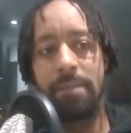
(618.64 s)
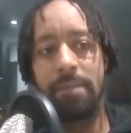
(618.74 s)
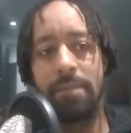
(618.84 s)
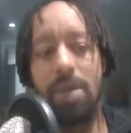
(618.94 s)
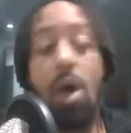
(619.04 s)

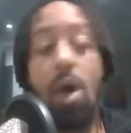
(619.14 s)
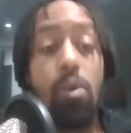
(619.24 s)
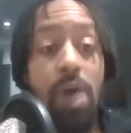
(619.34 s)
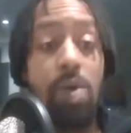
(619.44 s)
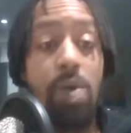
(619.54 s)

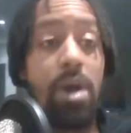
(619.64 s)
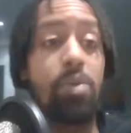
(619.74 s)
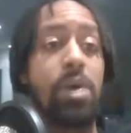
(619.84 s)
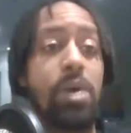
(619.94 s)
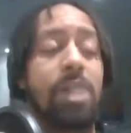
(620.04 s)

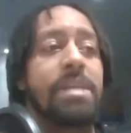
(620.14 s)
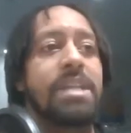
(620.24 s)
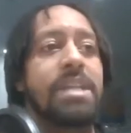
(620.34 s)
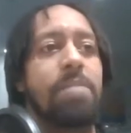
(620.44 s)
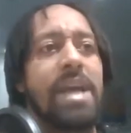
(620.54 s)
No. He
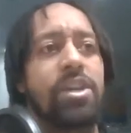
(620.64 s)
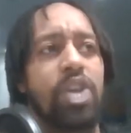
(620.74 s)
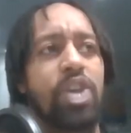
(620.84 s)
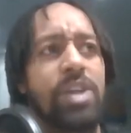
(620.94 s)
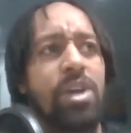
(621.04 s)
did make a
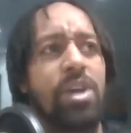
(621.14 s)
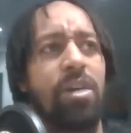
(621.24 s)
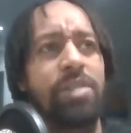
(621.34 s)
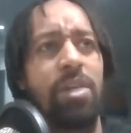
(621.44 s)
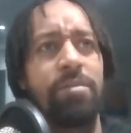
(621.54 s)
change at
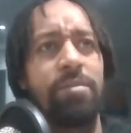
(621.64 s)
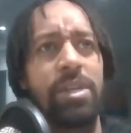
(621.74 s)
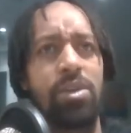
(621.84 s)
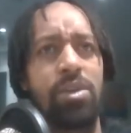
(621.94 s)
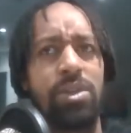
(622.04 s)
half time. He
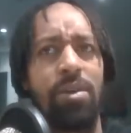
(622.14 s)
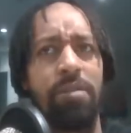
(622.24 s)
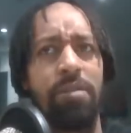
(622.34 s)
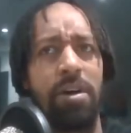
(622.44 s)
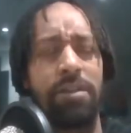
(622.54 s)
took Son
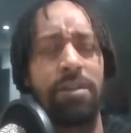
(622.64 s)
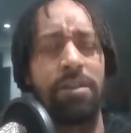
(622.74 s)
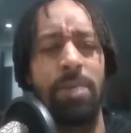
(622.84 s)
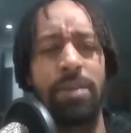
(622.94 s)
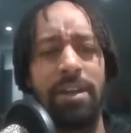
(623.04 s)
off at half
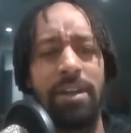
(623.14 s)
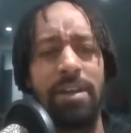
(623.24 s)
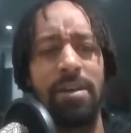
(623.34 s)
time, though, didn't he?